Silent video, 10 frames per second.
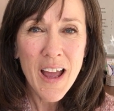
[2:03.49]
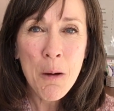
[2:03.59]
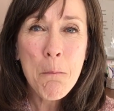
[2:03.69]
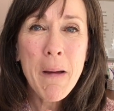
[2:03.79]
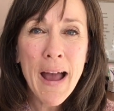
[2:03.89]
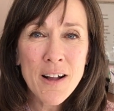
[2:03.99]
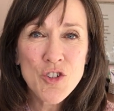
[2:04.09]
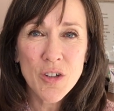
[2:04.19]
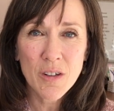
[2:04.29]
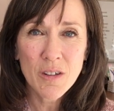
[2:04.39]

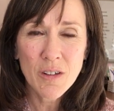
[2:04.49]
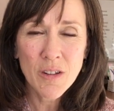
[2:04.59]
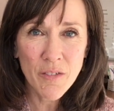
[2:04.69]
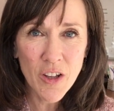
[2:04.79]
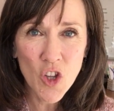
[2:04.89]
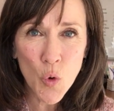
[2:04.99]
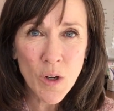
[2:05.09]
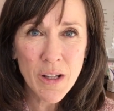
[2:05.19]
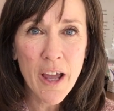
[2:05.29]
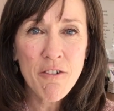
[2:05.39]
Imagine living your
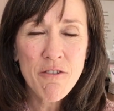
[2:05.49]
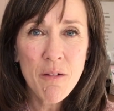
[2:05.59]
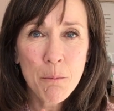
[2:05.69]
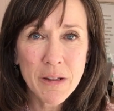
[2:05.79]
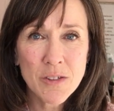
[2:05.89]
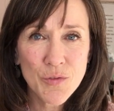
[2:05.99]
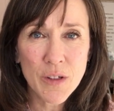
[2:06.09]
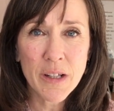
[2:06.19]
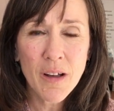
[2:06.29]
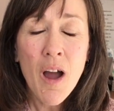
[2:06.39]
life
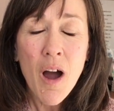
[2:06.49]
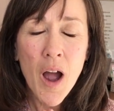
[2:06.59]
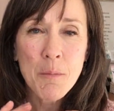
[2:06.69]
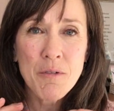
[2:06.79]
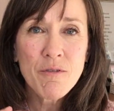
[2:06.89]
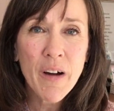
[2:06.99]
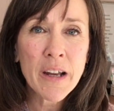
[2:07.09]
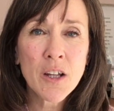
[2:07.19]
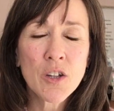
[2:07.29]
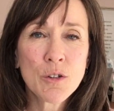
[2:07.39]
peacefully. I'm
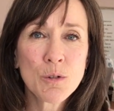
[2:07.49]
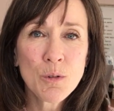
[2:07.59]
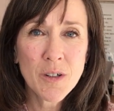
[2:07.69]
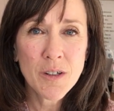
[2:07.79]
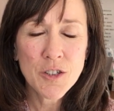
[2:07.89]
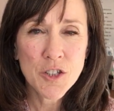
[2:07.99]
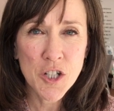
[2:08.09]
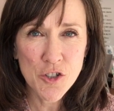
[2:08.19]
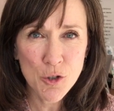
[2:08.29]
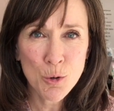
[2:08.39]
inviting you
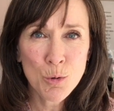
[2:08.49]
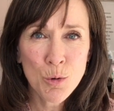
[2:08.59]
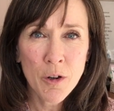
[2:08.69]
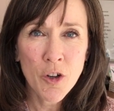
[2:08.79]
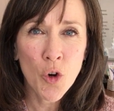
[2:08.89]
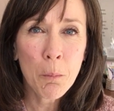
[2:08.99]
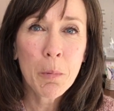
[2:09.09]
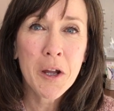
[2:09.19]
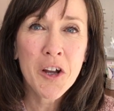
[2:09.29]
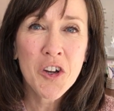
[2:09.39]
to do your
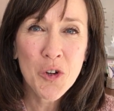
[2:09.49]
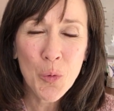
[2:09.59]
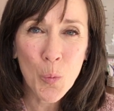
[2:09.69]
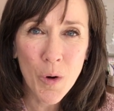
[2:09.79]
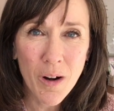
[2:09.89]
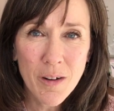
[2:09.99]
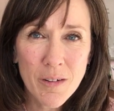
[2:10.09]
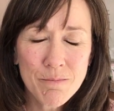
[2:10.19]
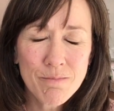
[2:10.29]
big work.